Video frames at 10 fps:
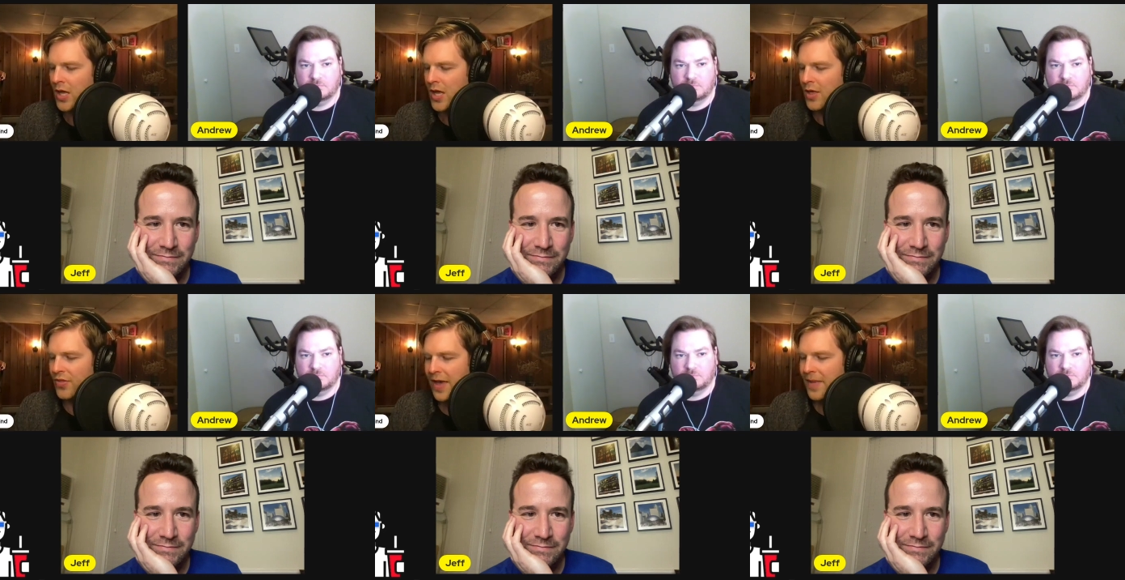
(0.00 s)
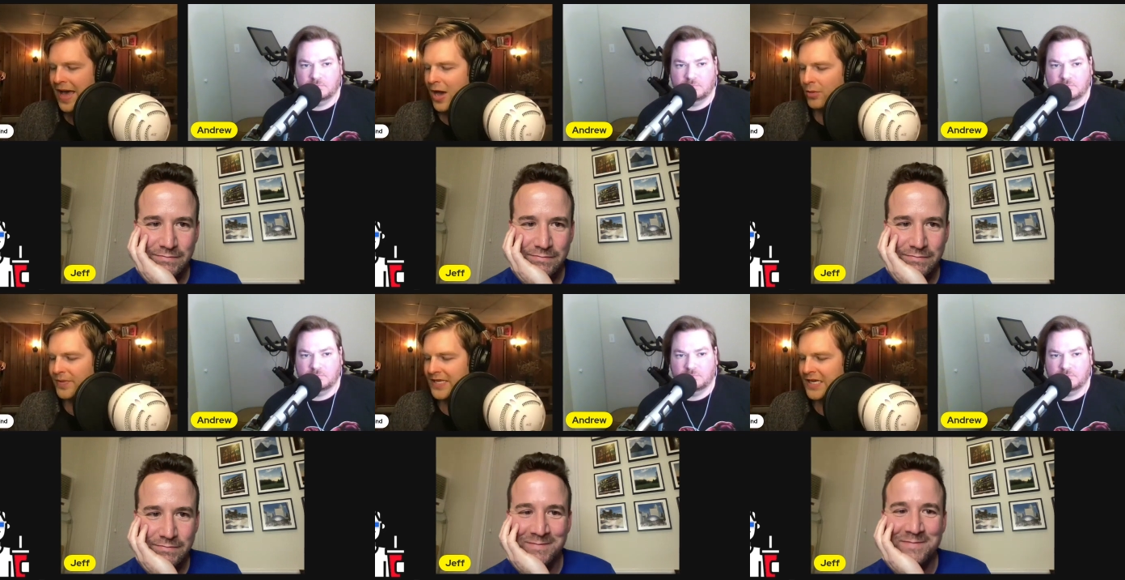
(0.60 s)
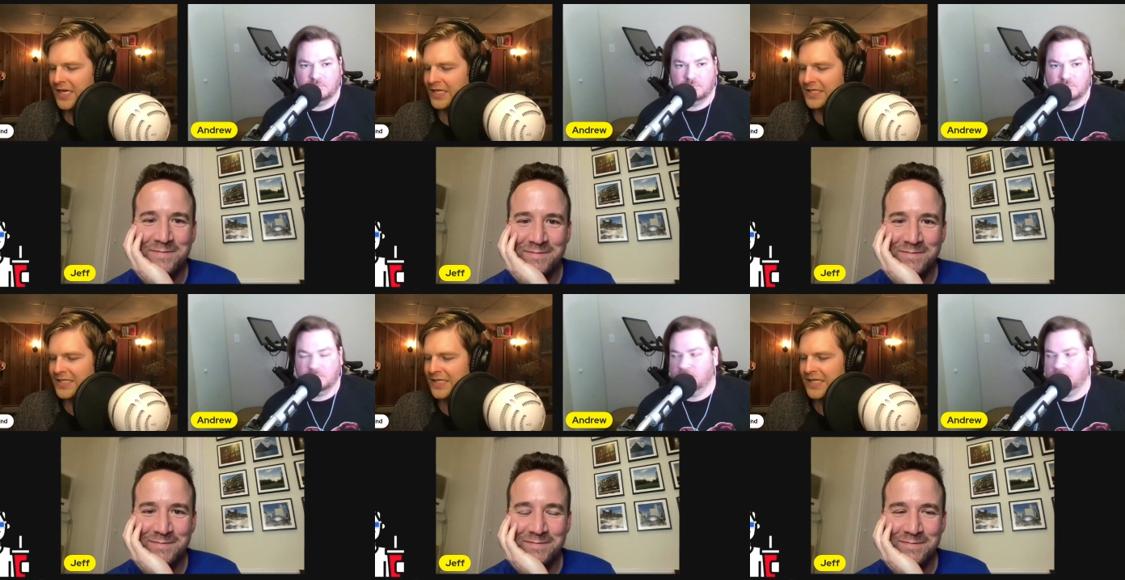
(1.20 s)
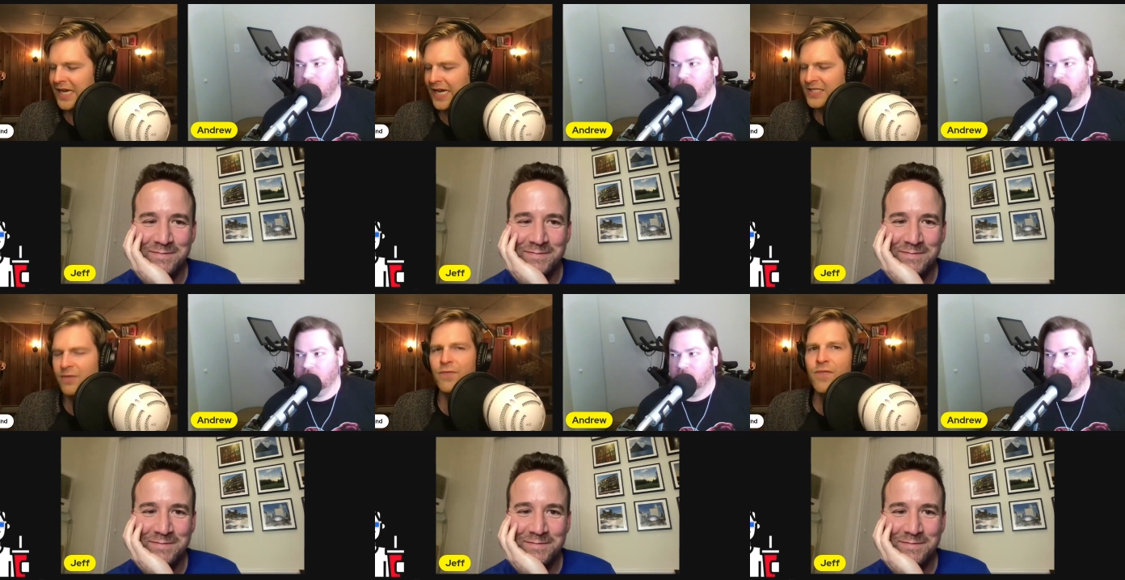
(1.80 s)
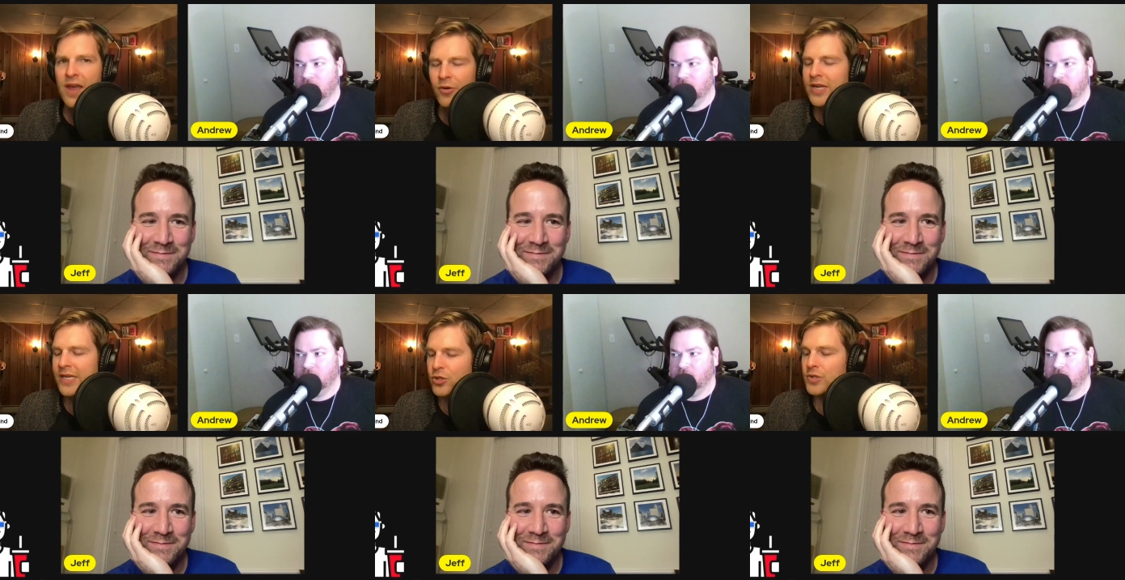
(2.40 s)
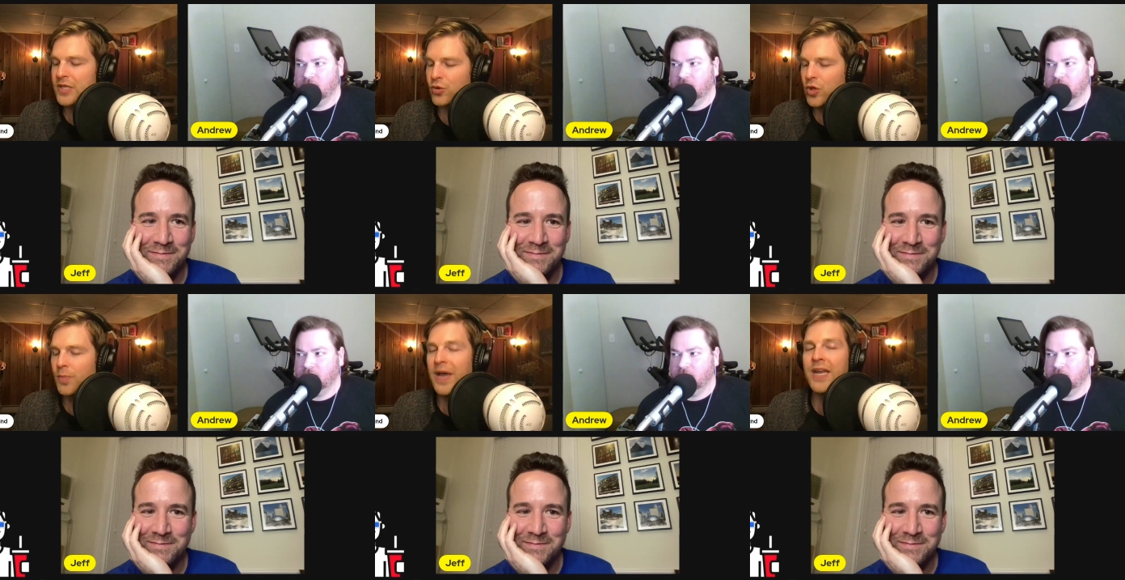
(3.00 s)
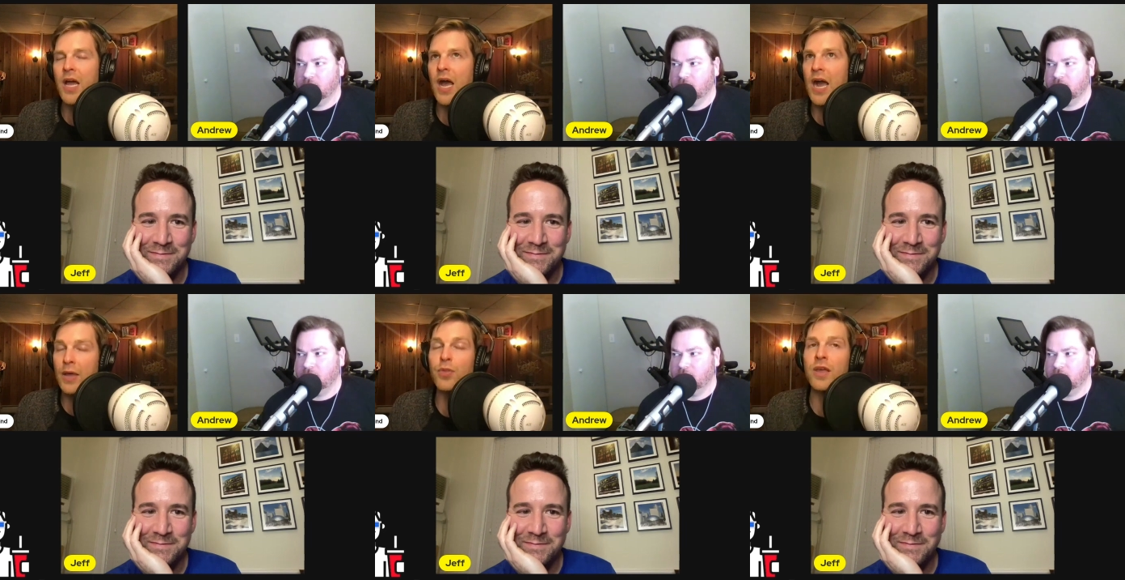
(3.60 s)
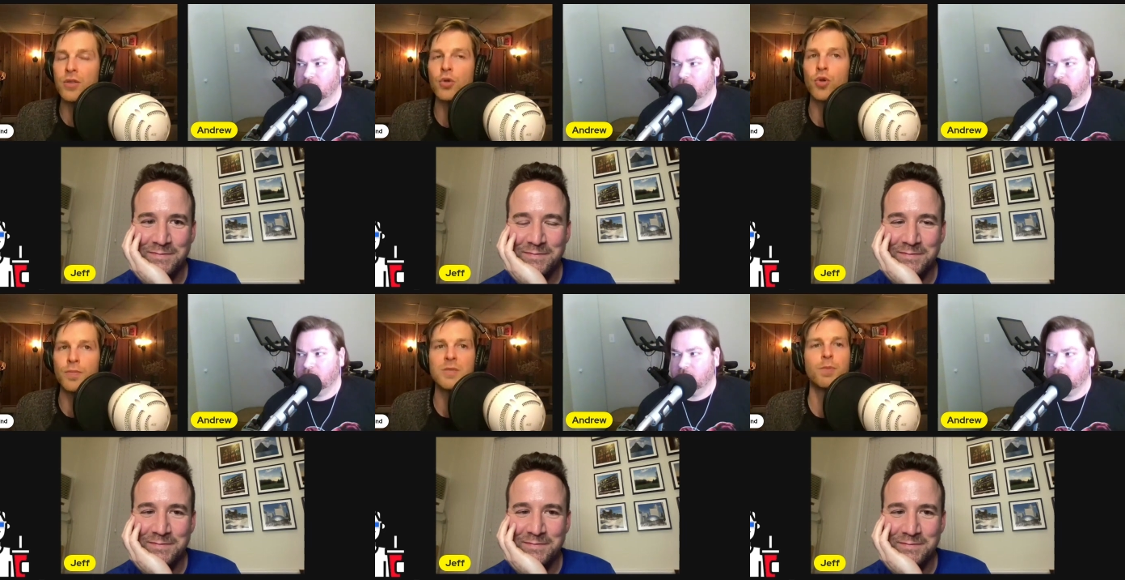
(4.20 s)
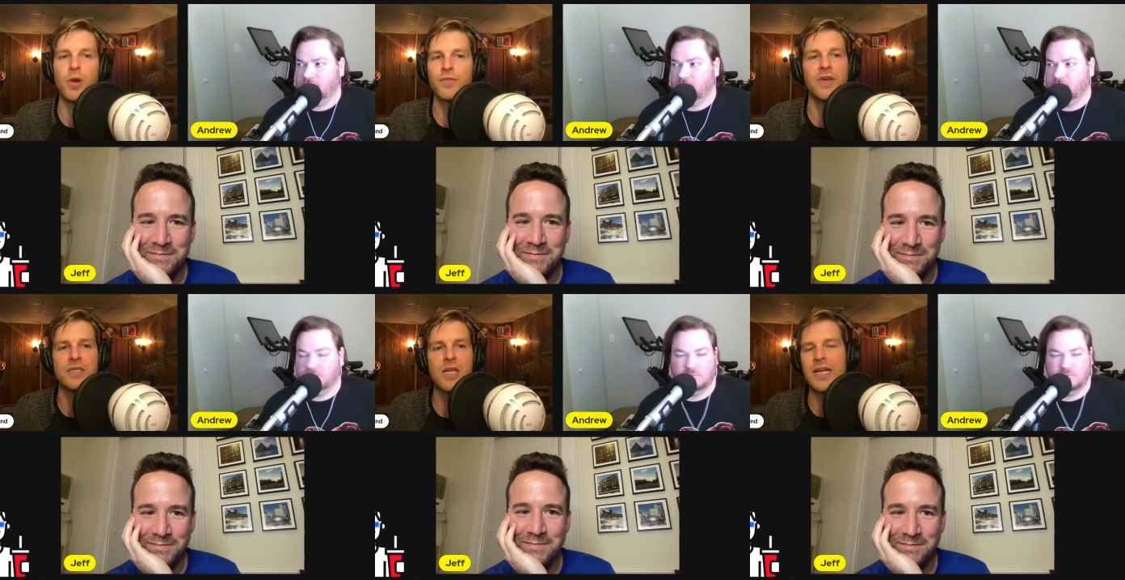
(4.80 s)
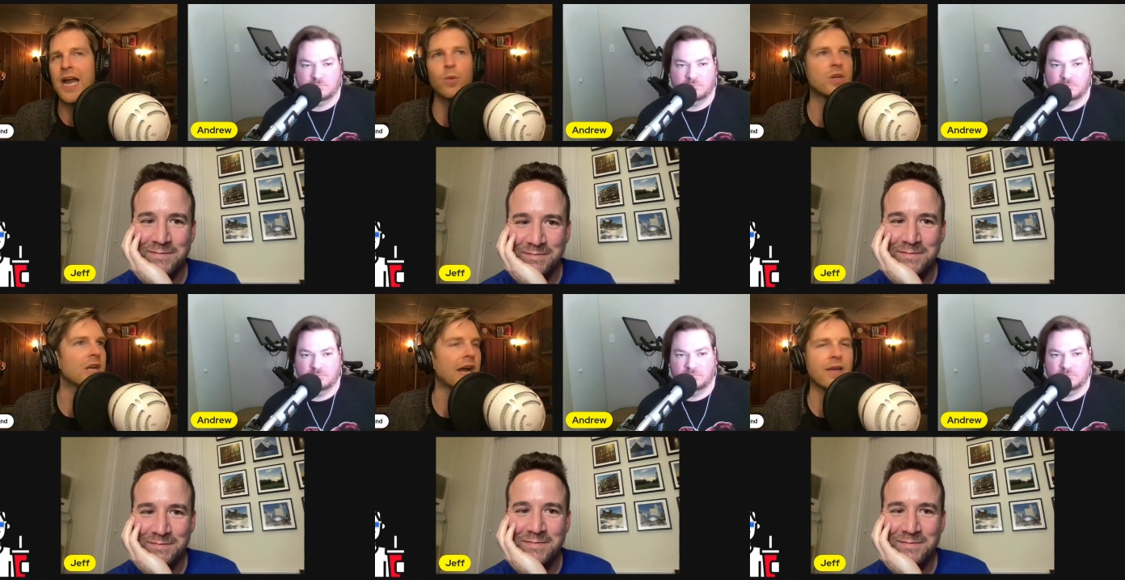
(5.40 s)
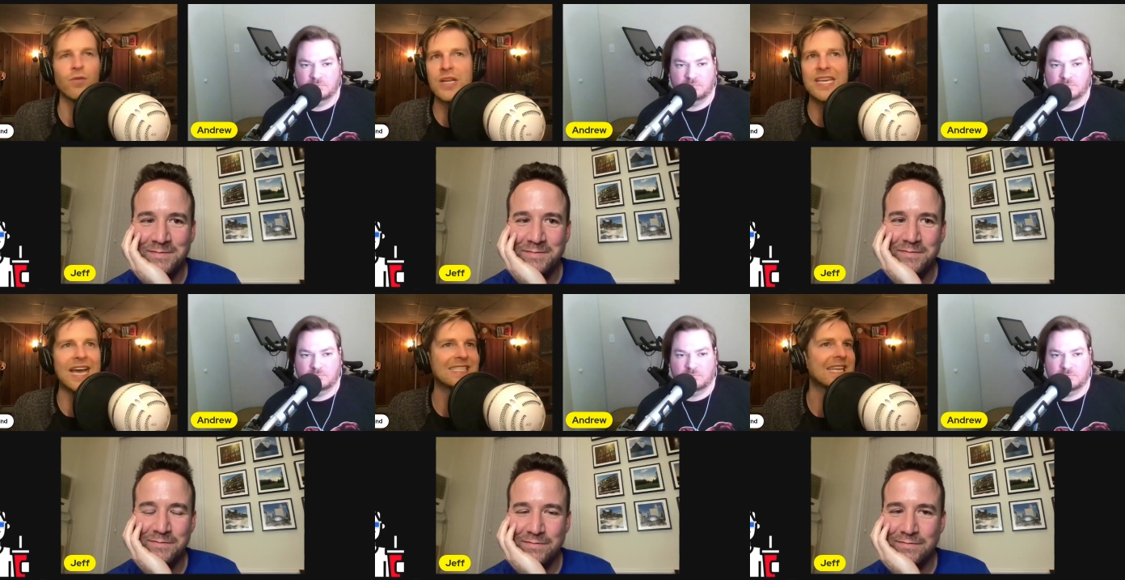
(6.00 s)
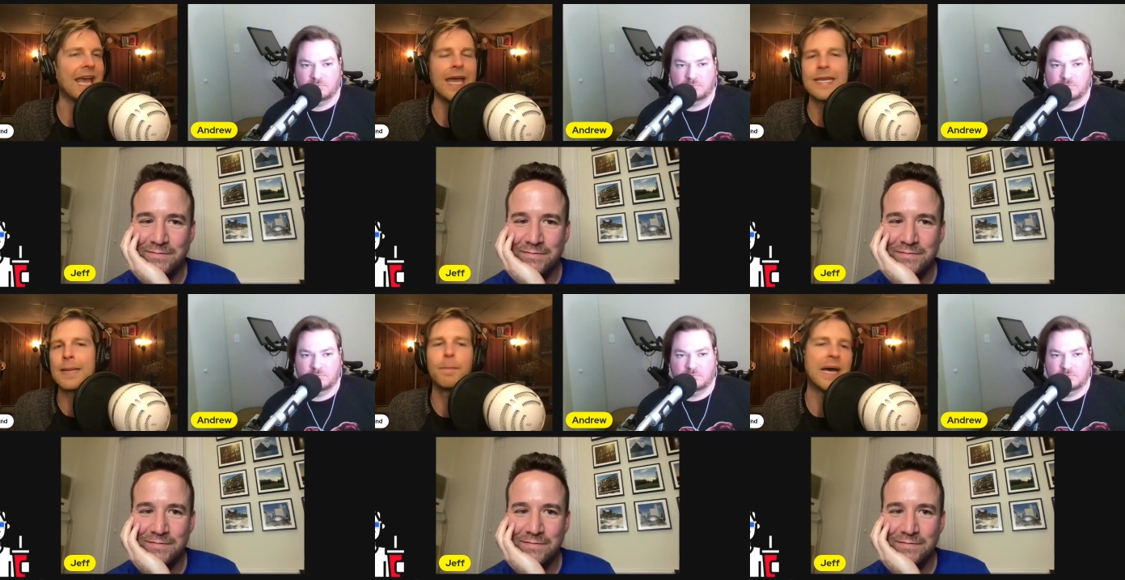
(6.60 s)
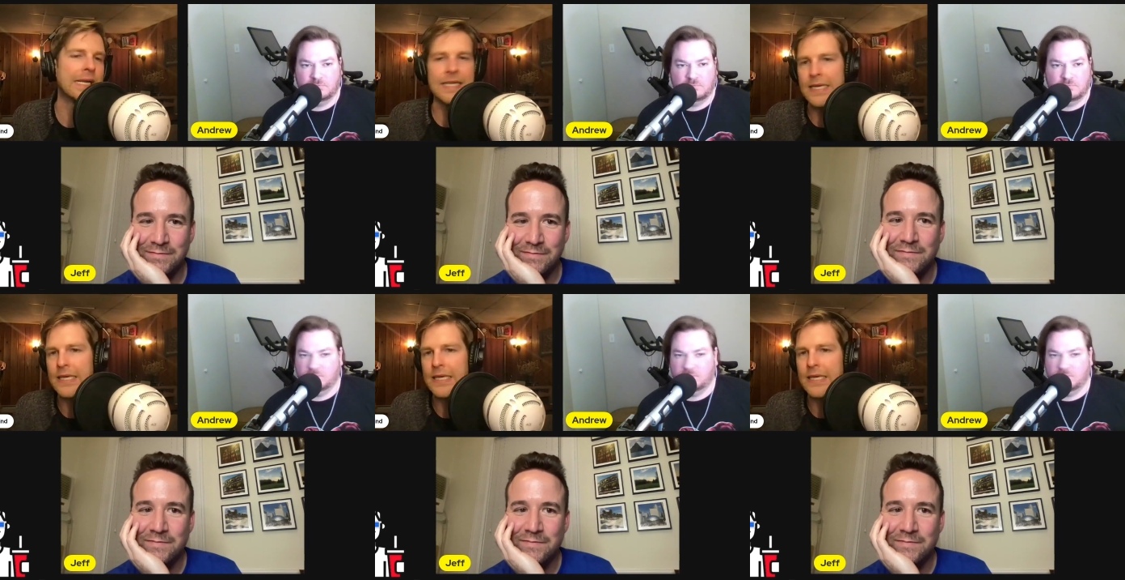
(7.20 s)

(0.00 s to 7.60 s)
Speaker 1: them out because yeah, it's a very interesting group, and I think the group is perfect. Like I would not have recast anybody.